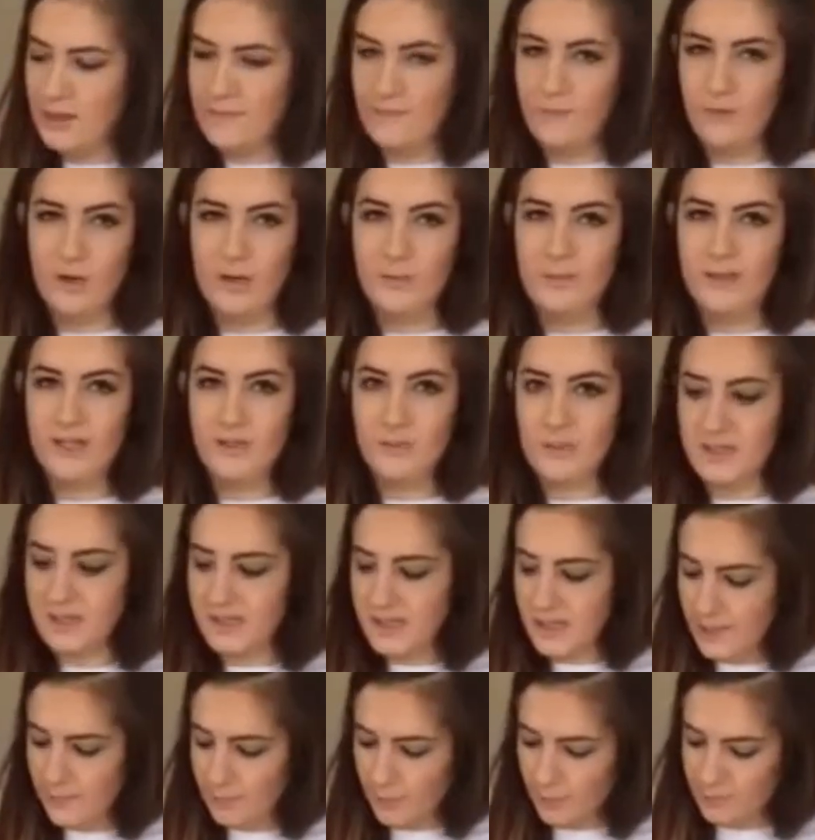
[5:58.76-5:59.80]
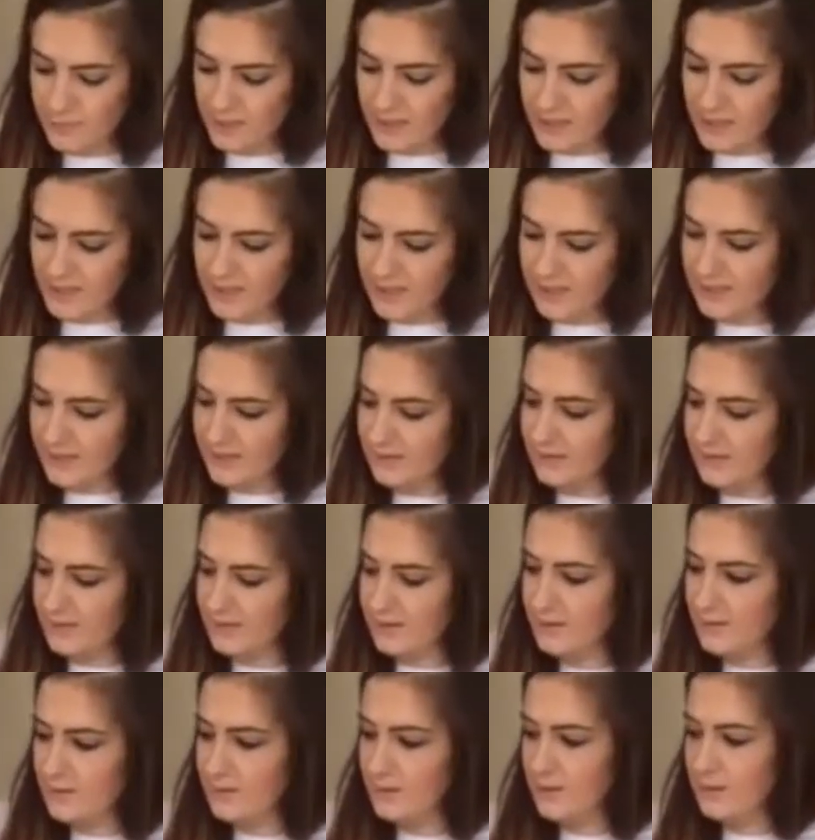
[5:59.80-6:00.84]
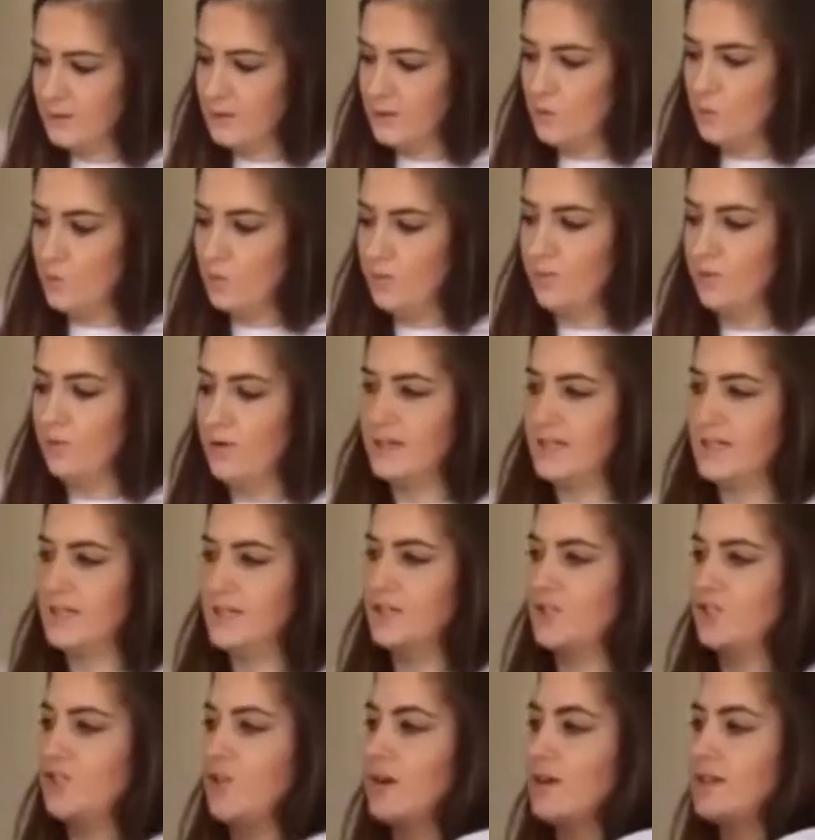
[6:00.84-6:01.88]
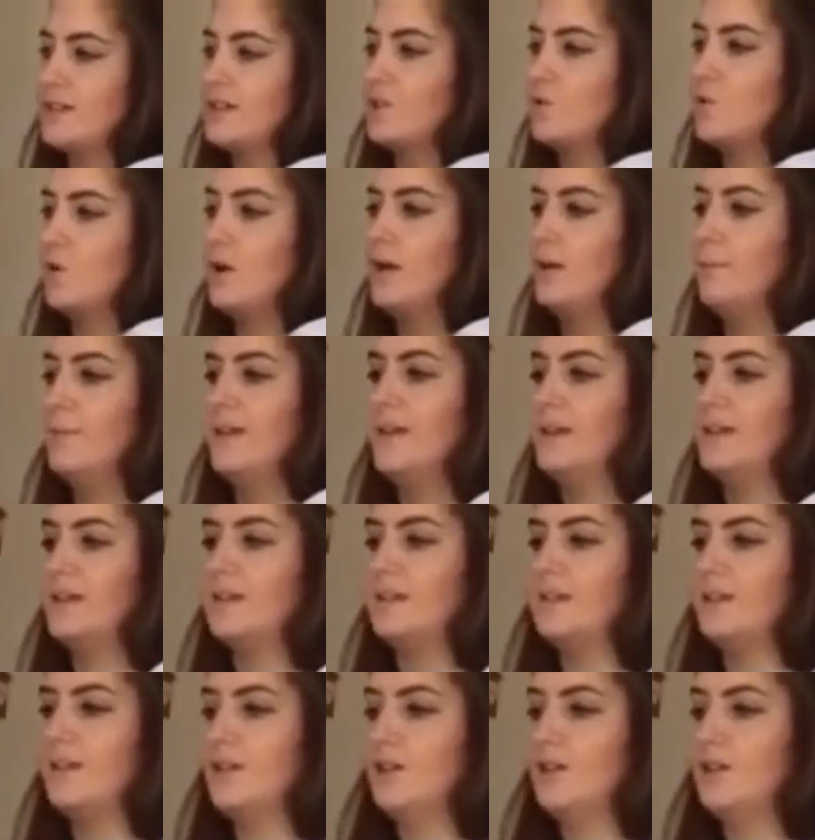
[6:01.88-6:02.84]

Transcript: I've only been doing this a couple of minutes and I've already extracted quite a bit.